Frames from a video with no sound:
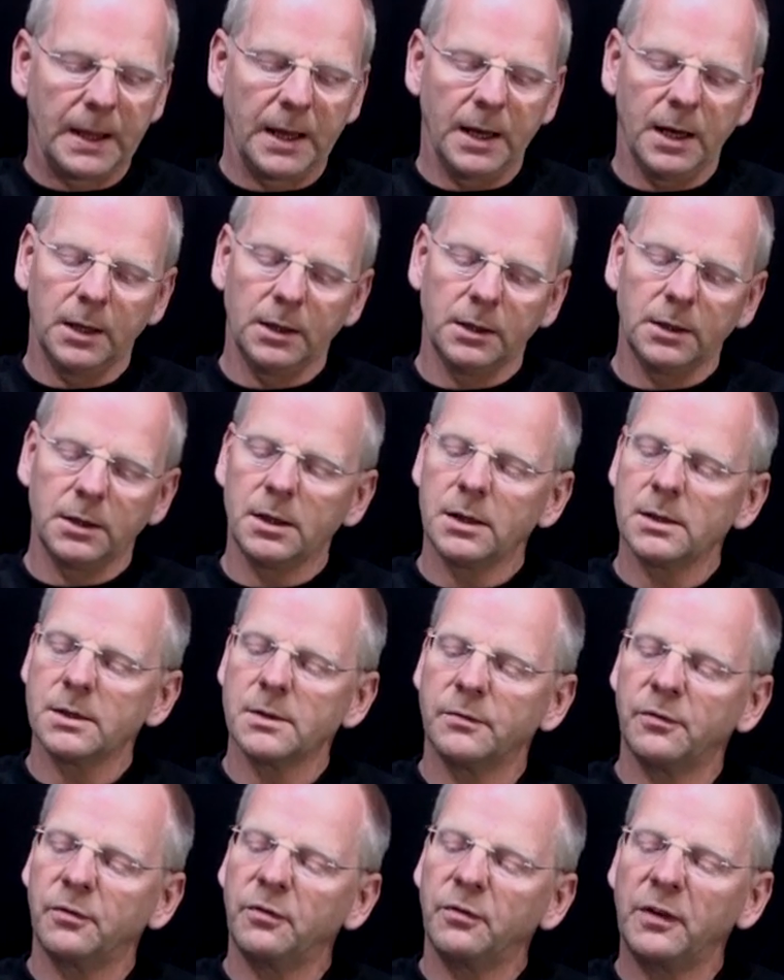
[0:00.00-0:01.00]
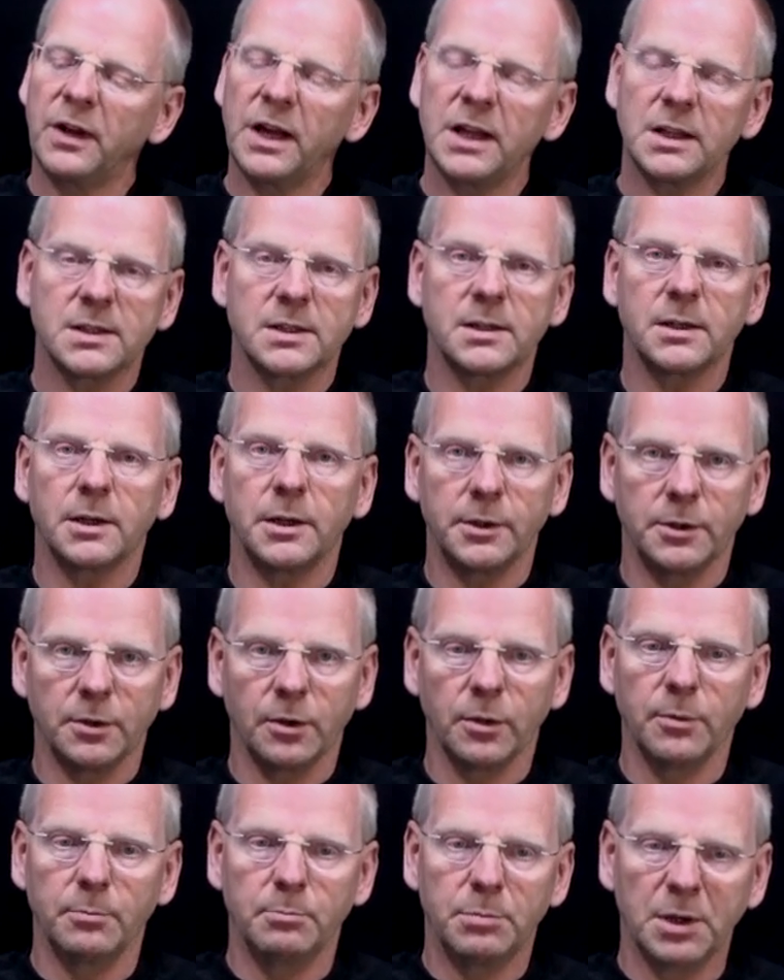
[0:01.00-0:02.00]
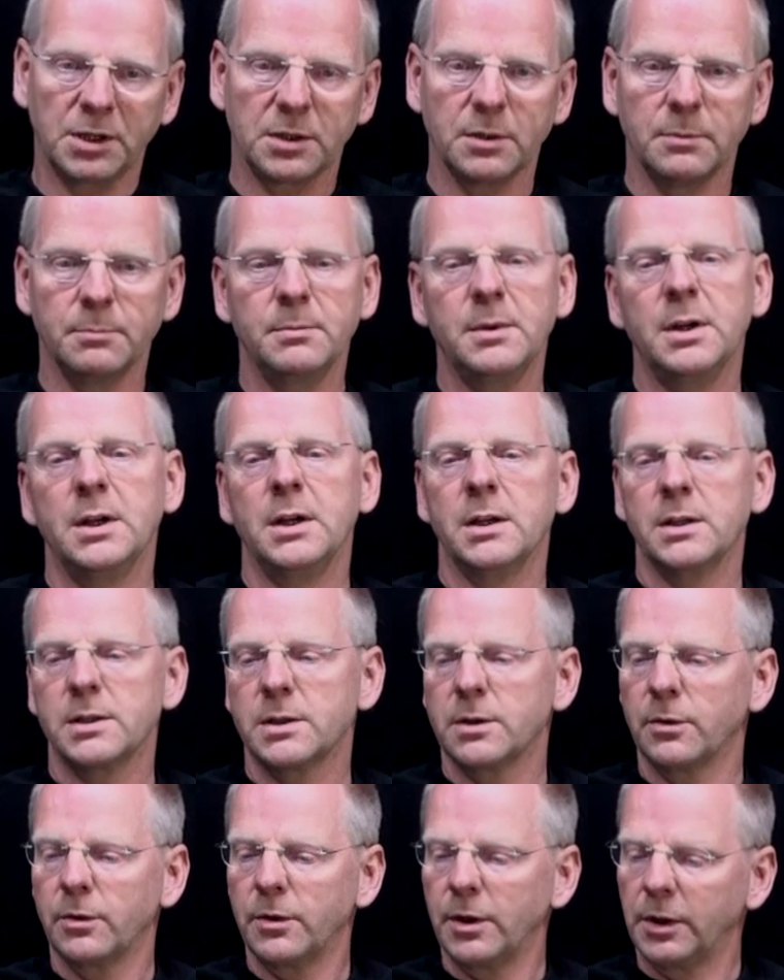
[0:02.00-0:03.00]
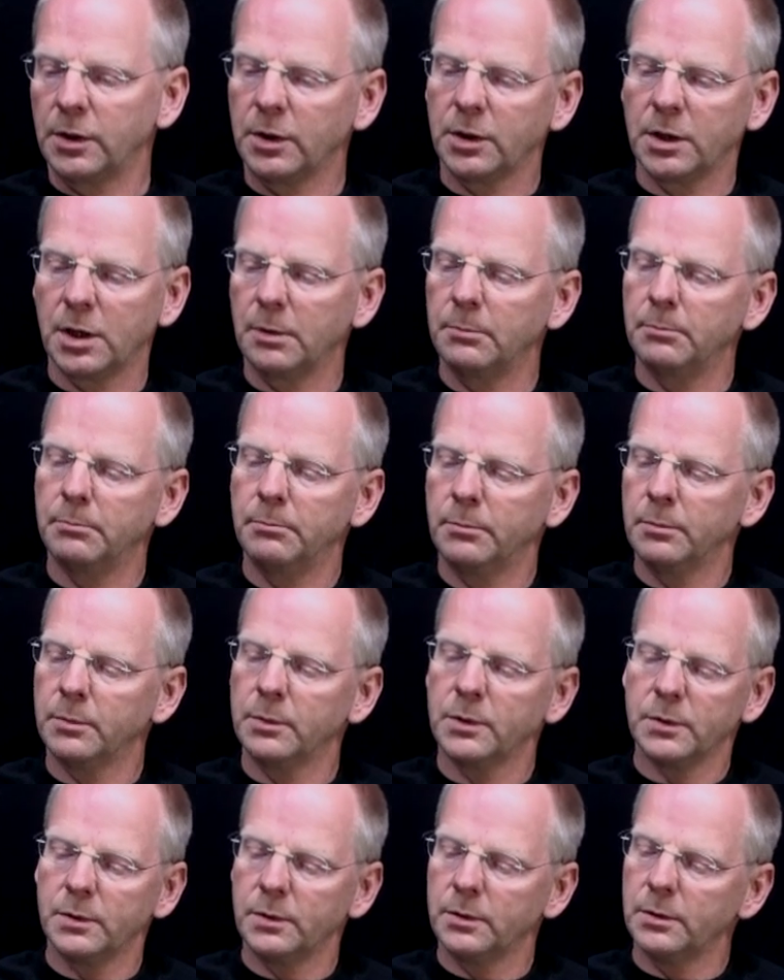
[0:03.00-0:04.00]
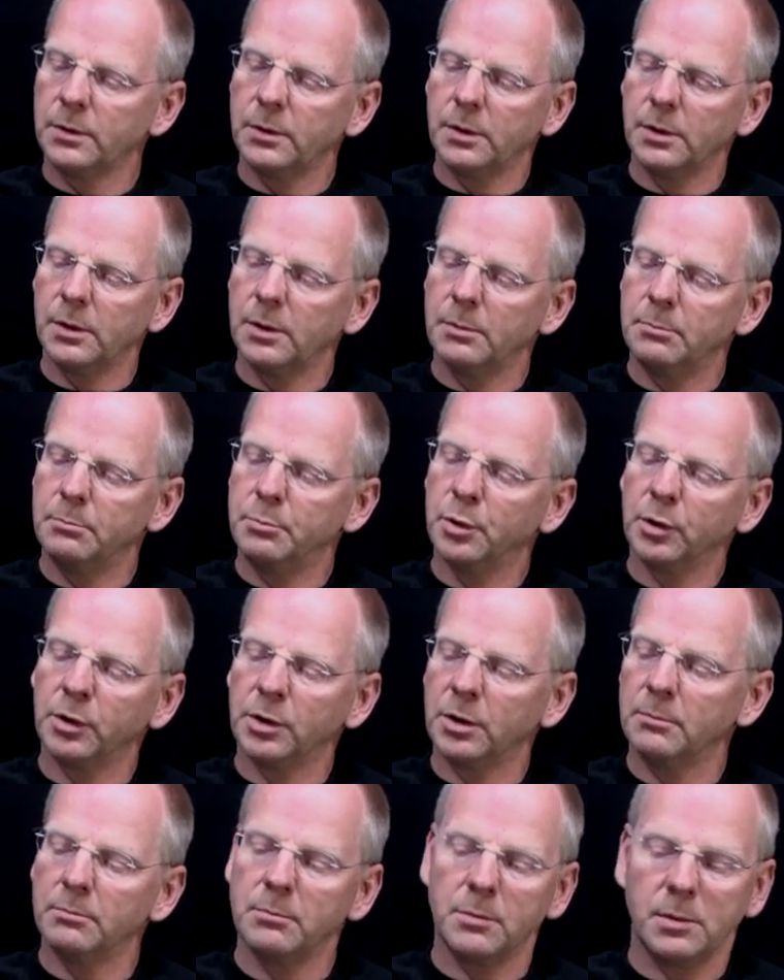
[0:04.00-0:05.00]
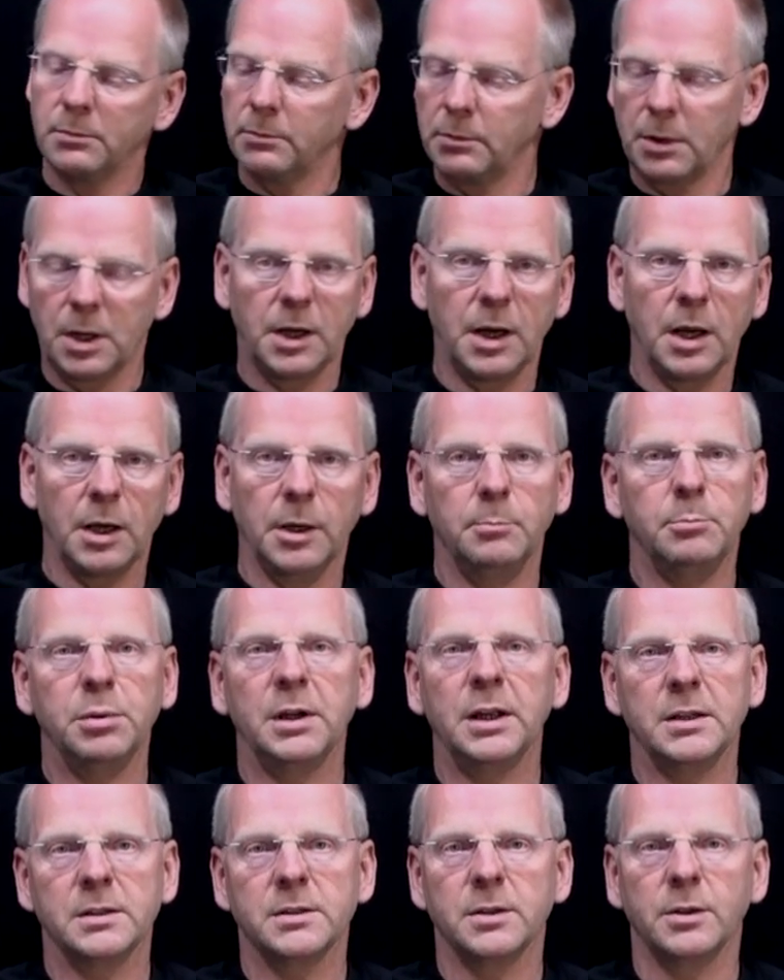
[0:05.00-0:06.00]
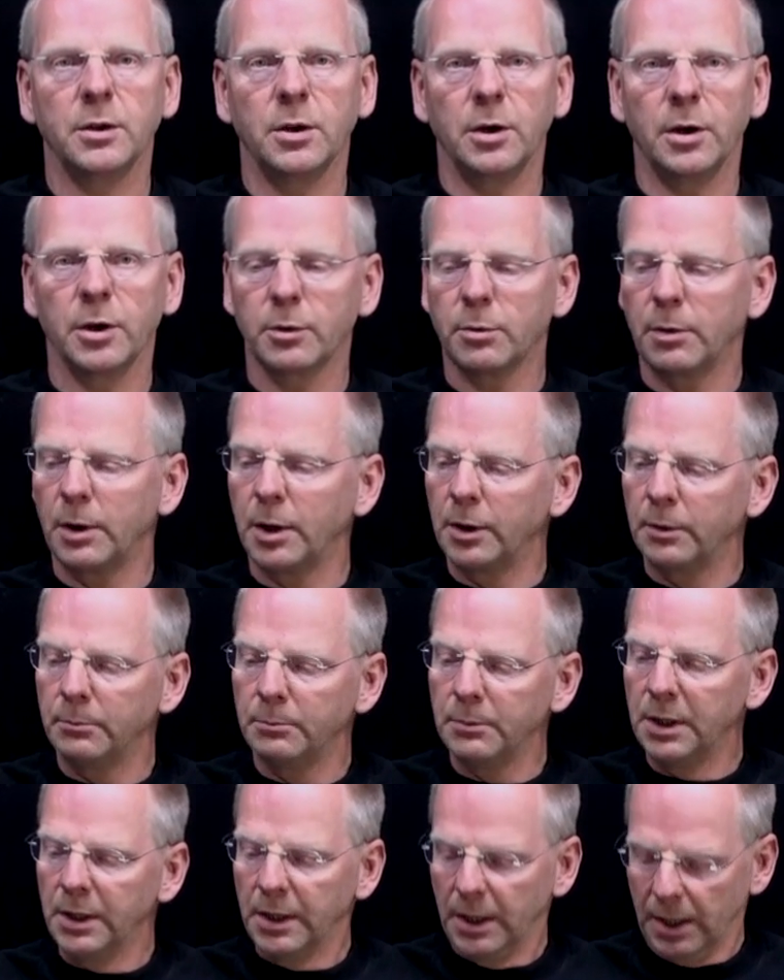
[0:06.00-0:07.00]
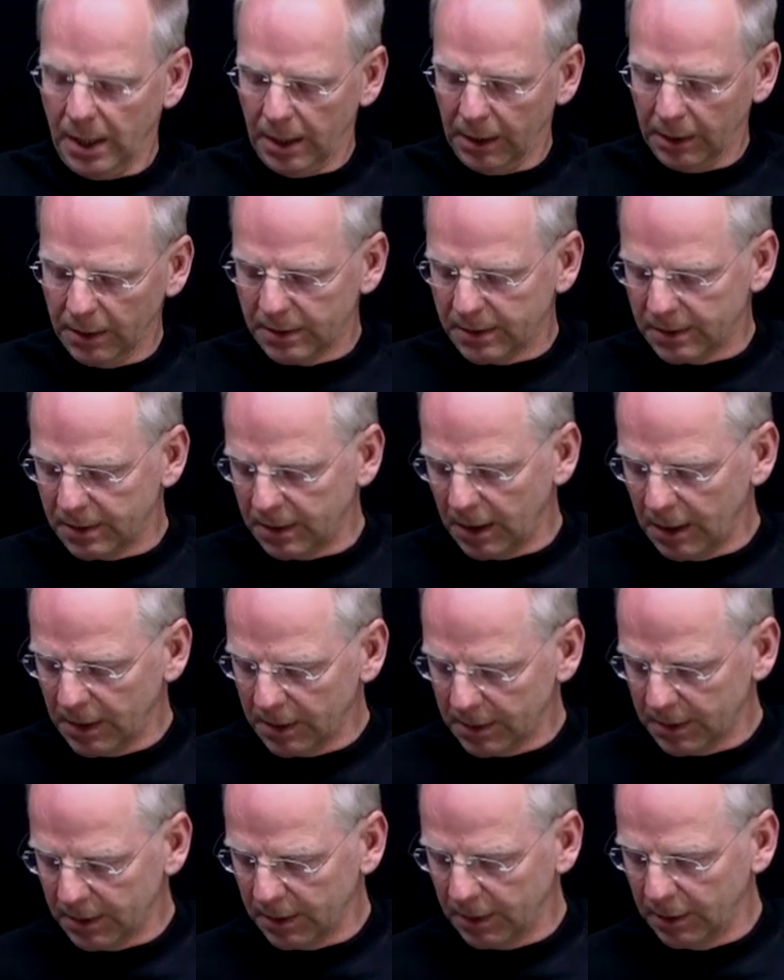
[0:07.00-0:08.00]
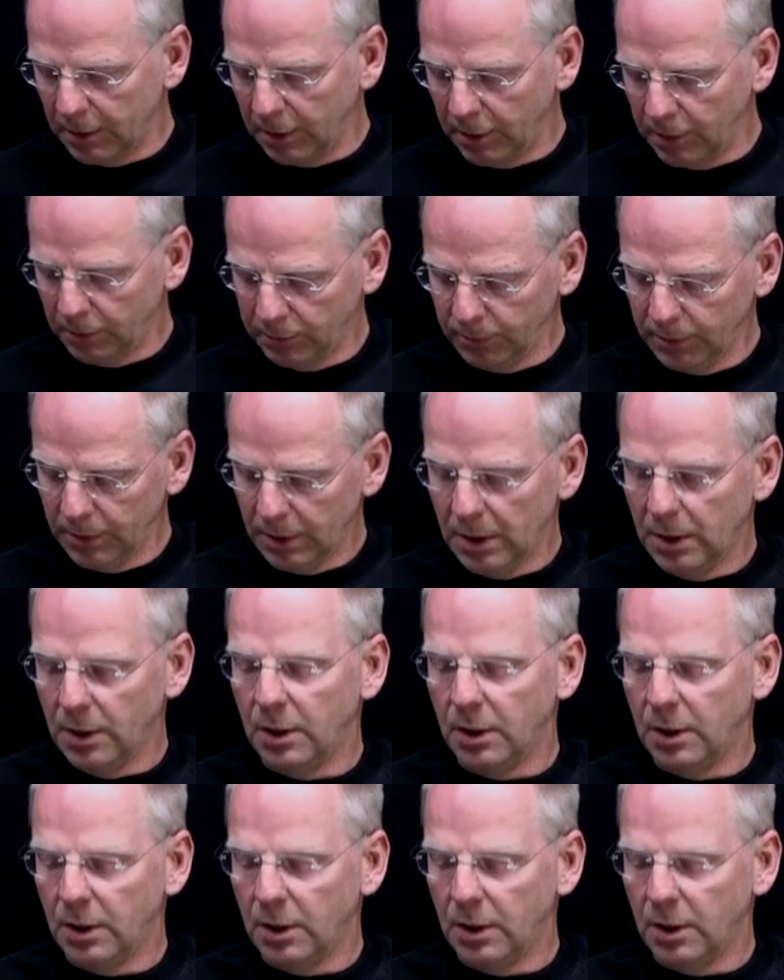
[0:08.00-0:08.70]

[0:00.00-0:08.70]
and it has a flat side on the bottom so that you can uh, put him at any place in your aquarium and it stands alone.